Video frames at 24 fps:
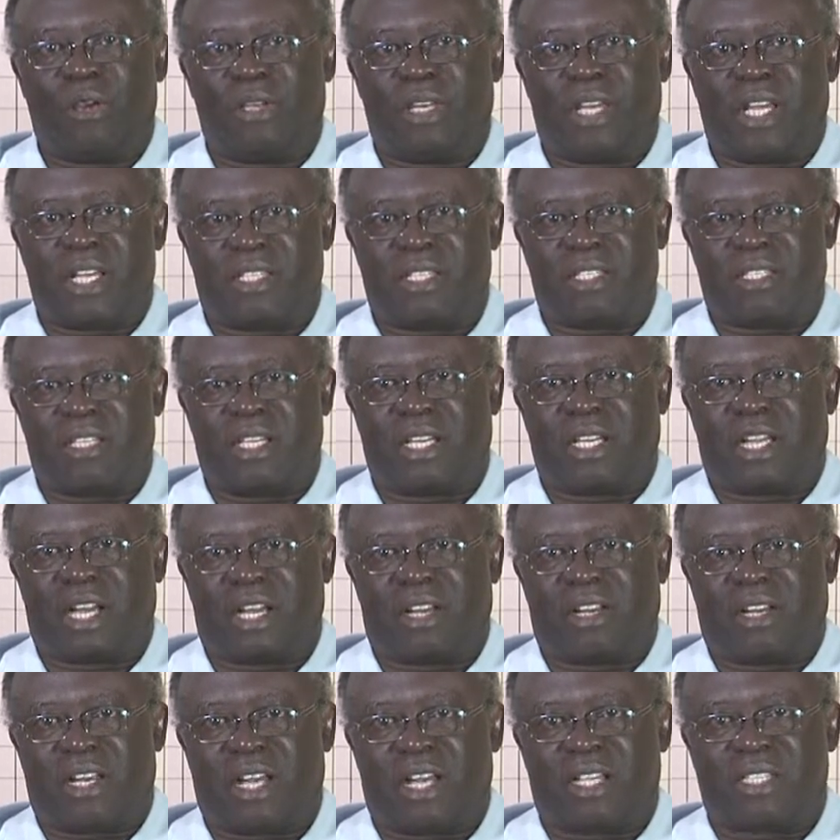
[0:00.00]
Let's take
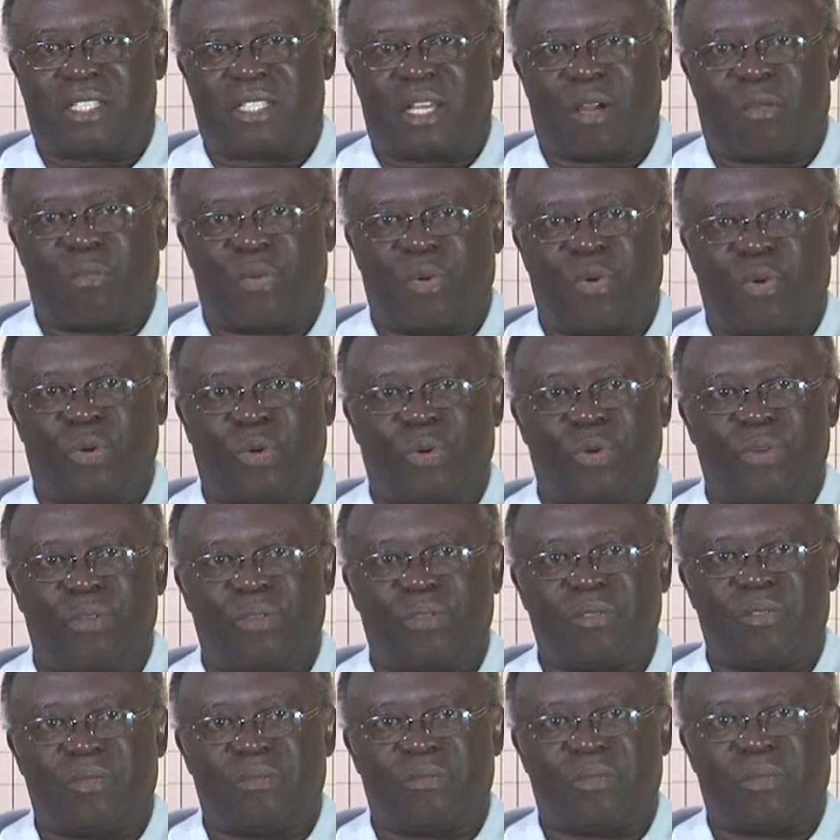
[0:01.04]
another example,
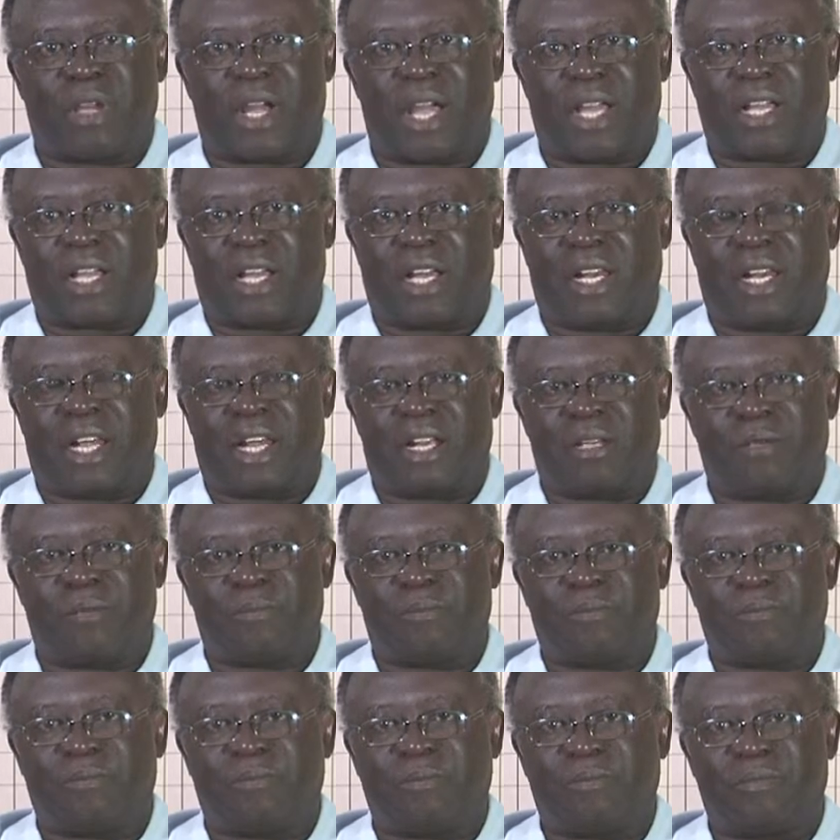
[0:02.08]
eye color.
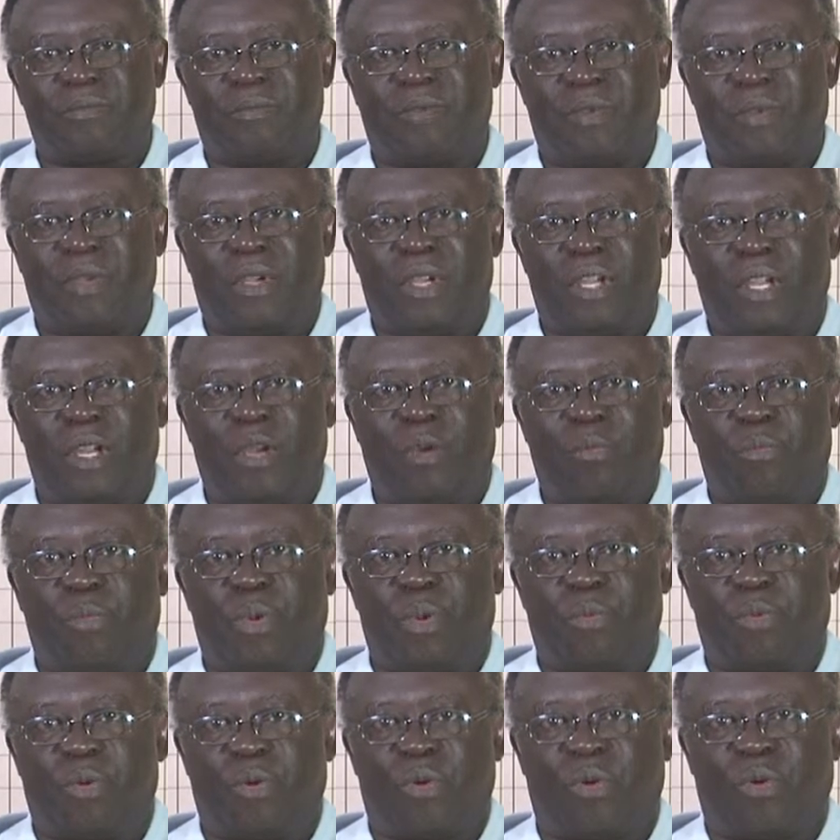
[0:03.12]

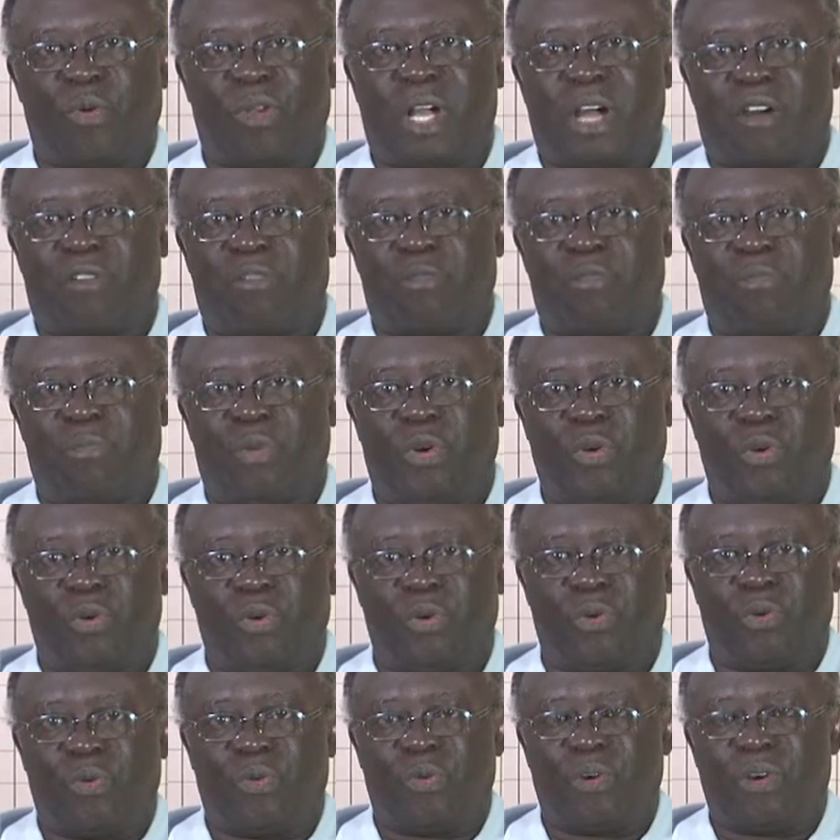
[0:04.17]
People have
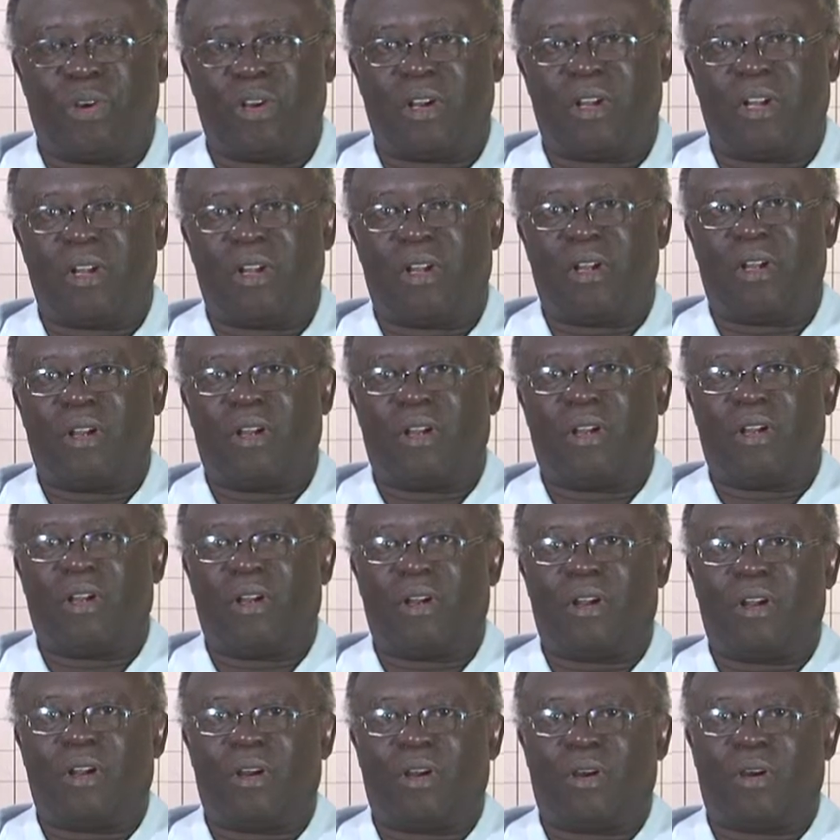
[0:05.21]
blue,
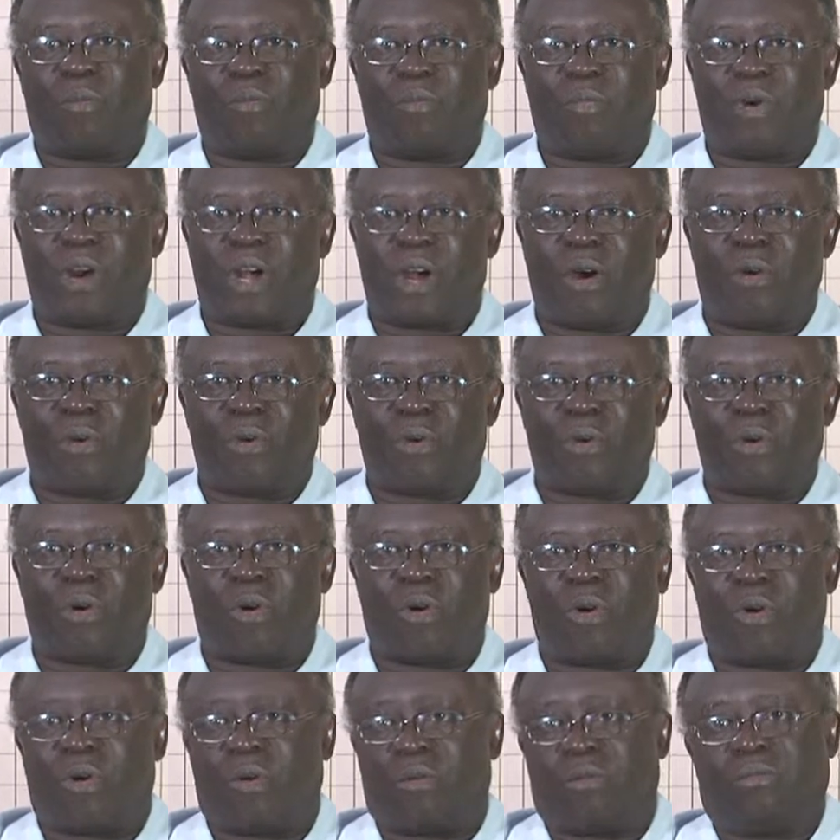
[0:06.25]
brown,
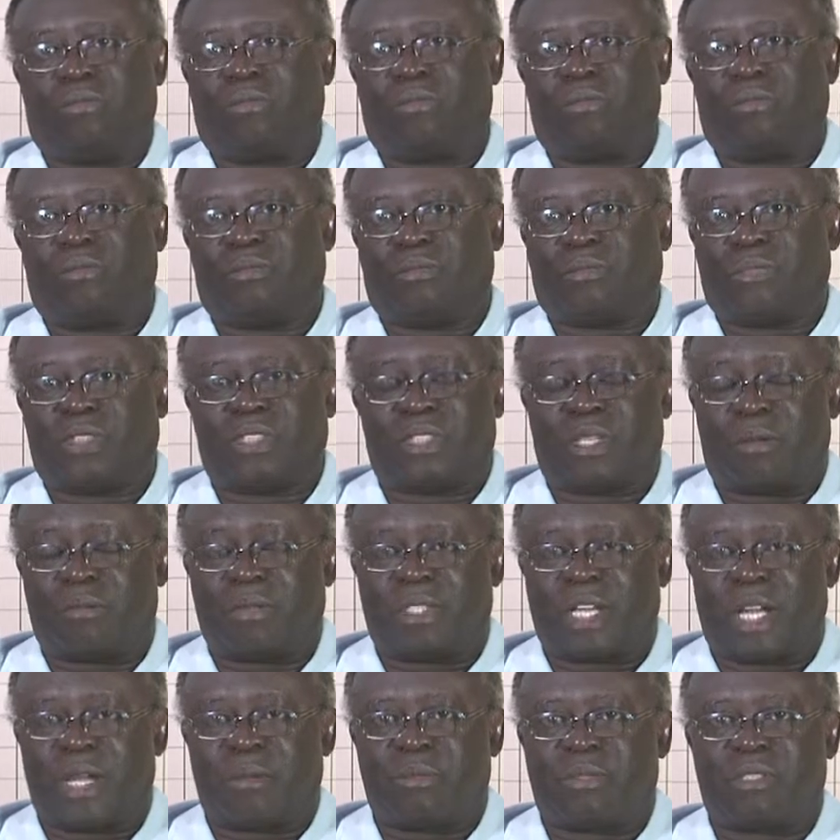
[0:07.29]
or
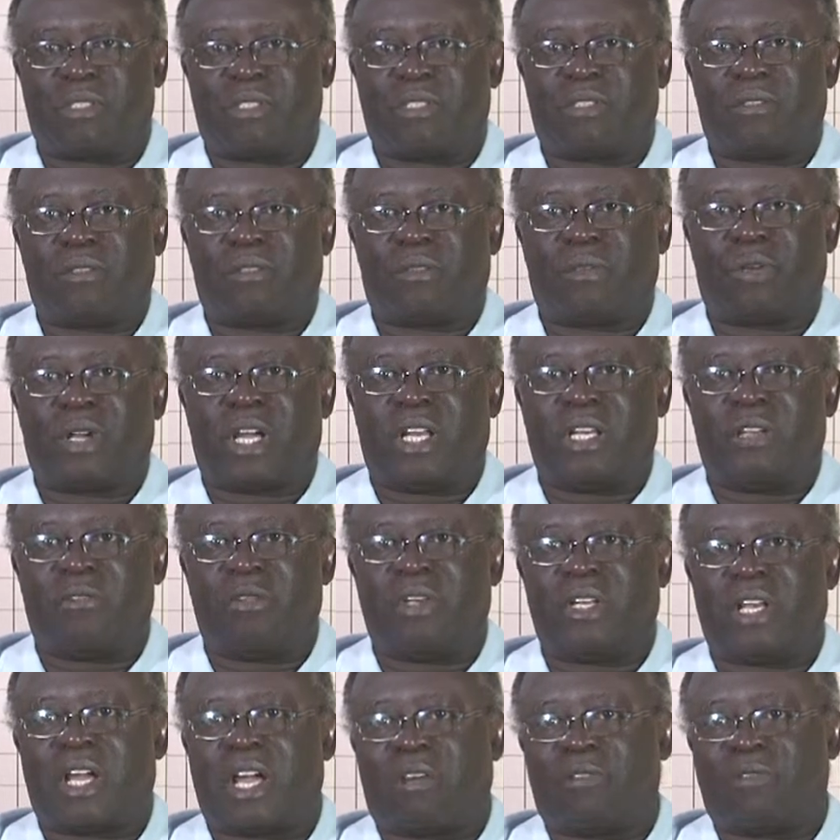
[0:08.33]
sometimes you can
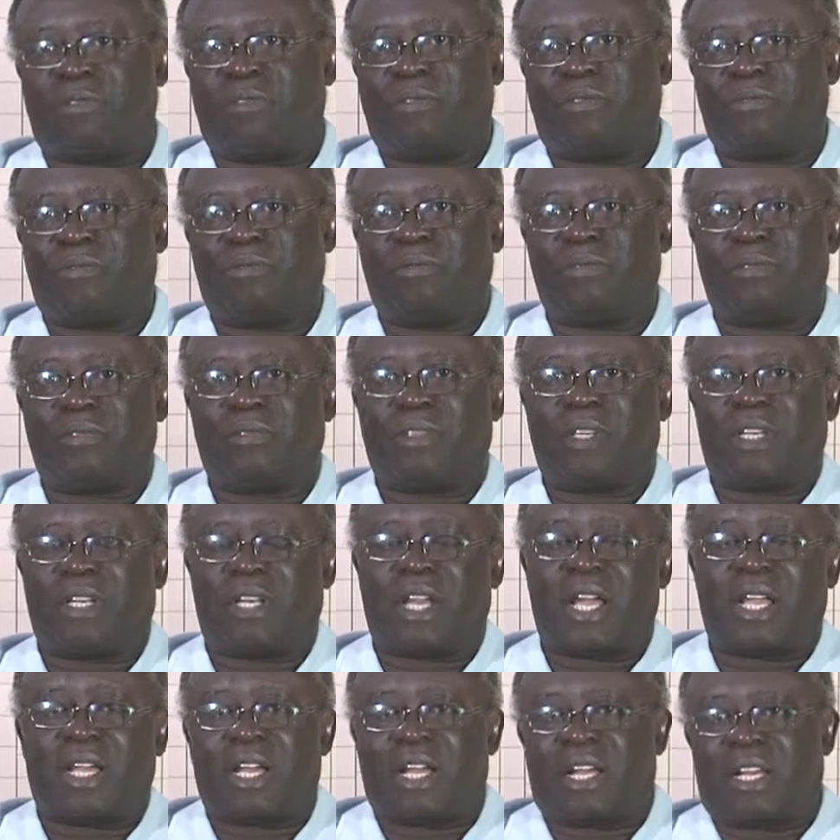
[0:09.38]
even have
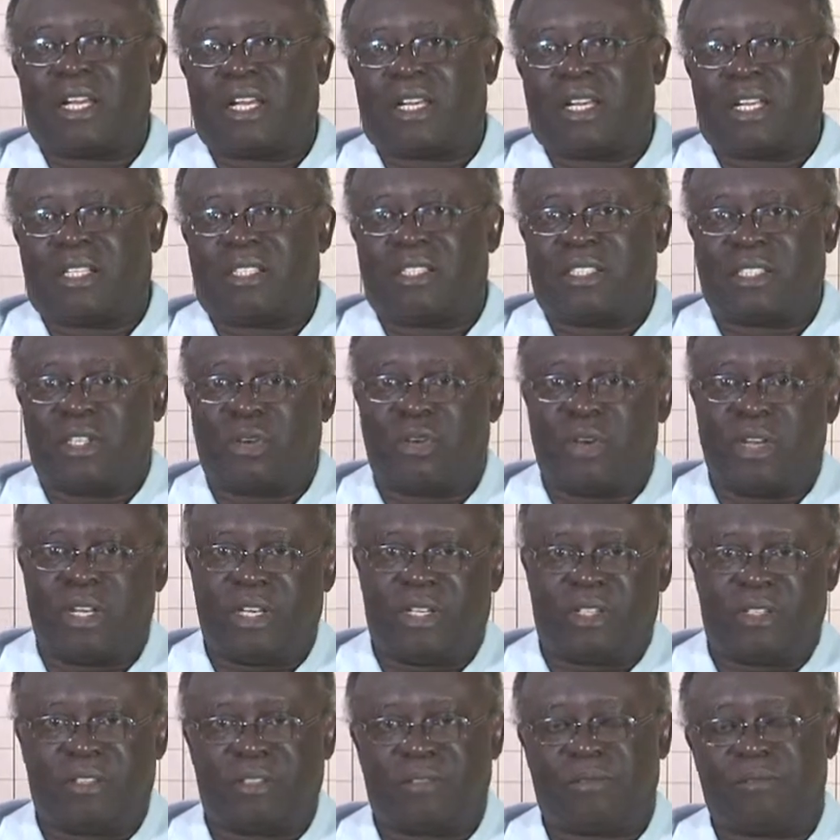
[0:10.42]
an eye color that is
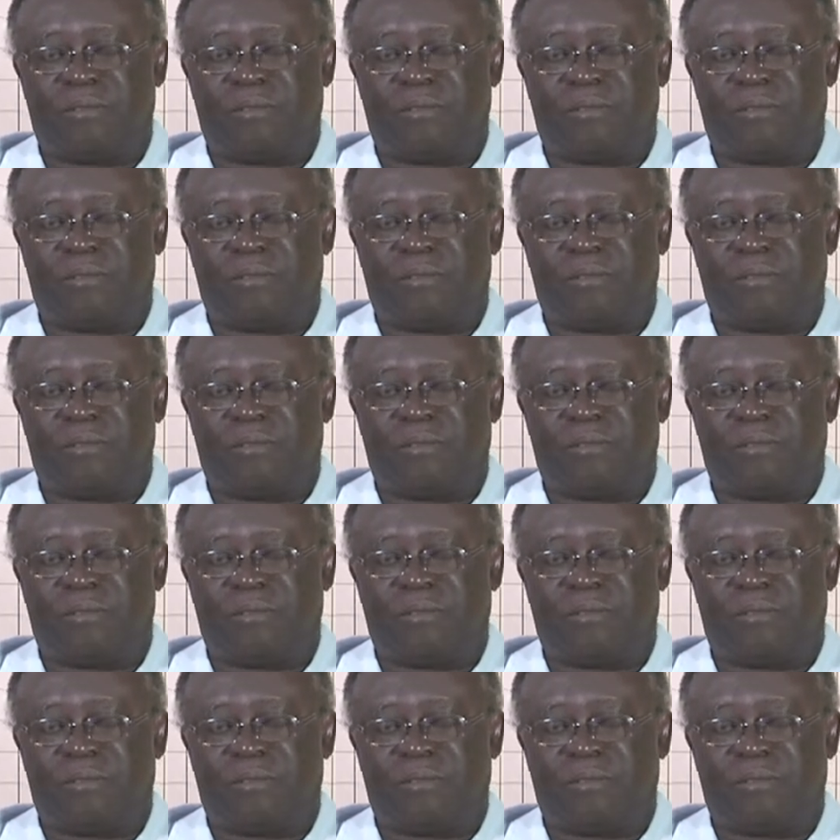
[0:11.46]
green.